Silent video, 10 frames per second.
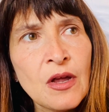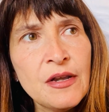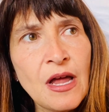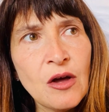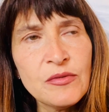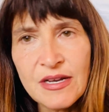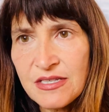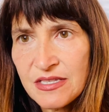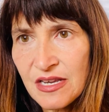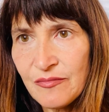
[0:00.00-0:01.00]
Now, that
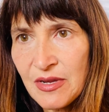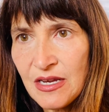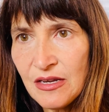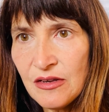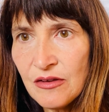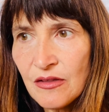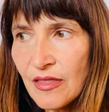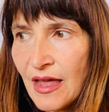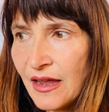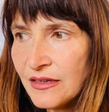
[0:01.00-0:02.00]
doesn't mean
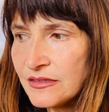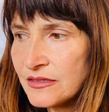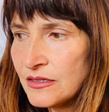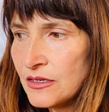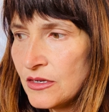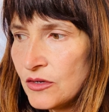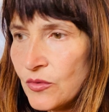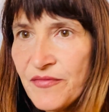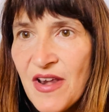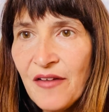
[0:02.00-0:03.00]
that
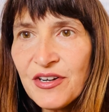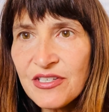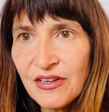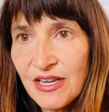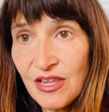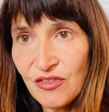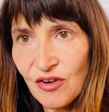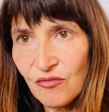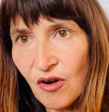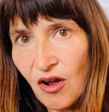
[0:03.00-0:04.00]
we've never done
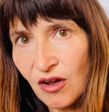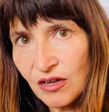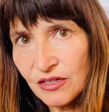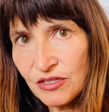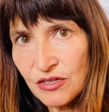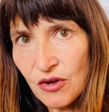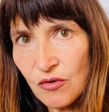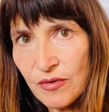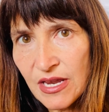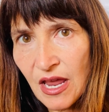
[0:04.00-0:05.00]
anything wrong. You know,
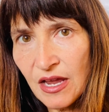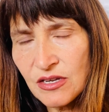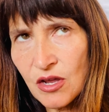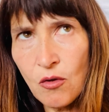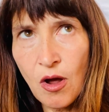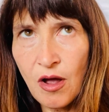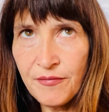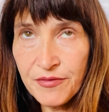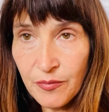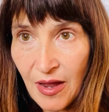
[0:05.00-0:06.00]
we can go
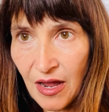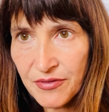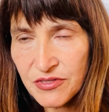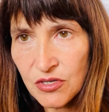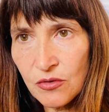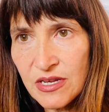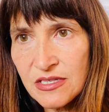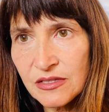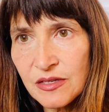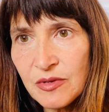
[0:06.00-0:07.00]
off the path so
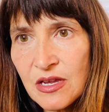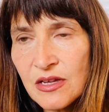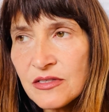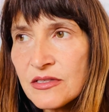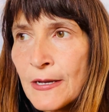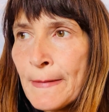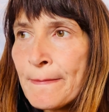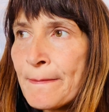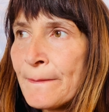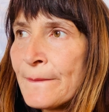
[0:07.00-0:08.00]
easily because
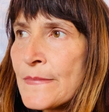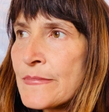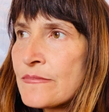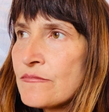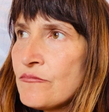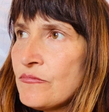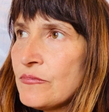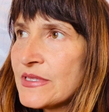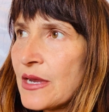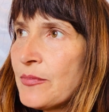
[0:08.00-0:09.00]

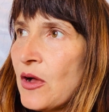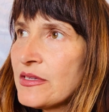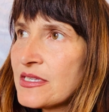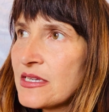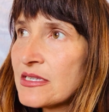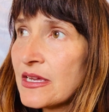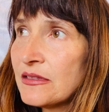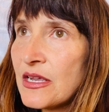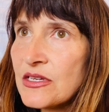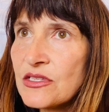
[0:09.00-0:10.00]
St. Paul says, like,
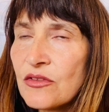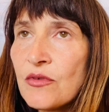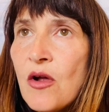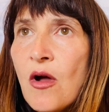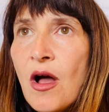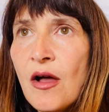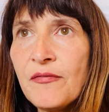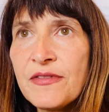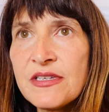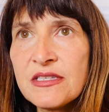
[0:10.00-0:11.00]
let us throw
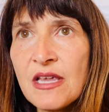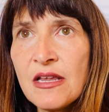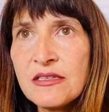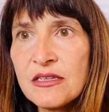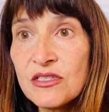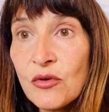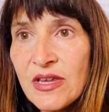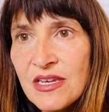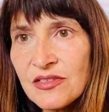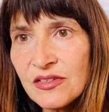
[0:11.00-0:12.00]
off the sins that so
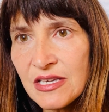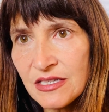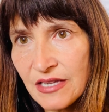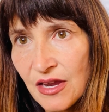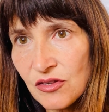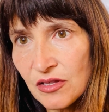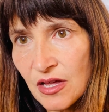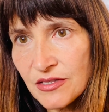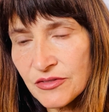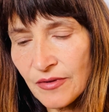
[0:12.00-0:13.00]
easily entangle
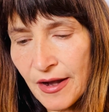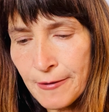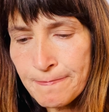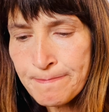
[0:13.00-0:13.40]
us, right?